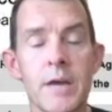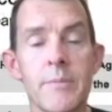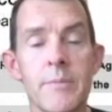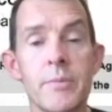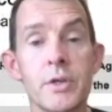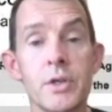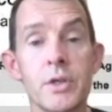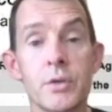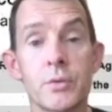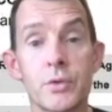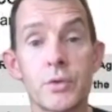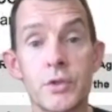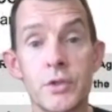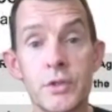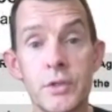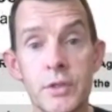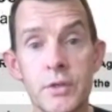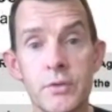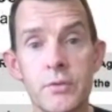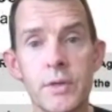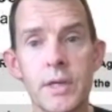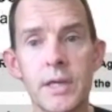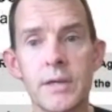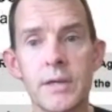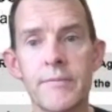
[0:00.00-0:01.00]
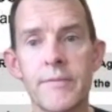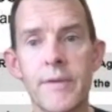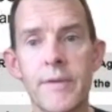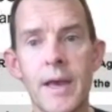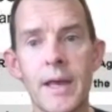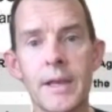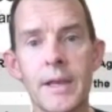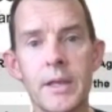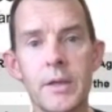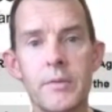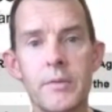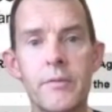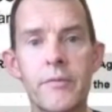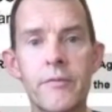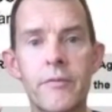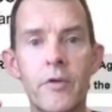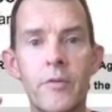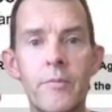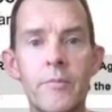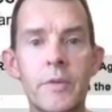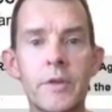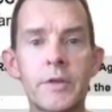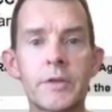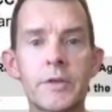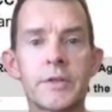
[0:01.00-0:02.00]
but you'll still get value
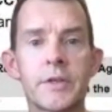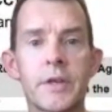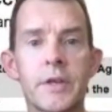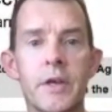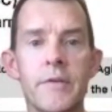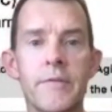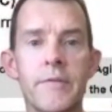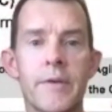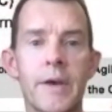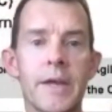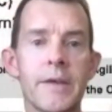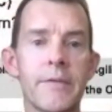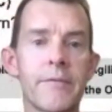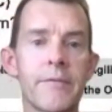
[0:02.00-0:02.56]
from the survey,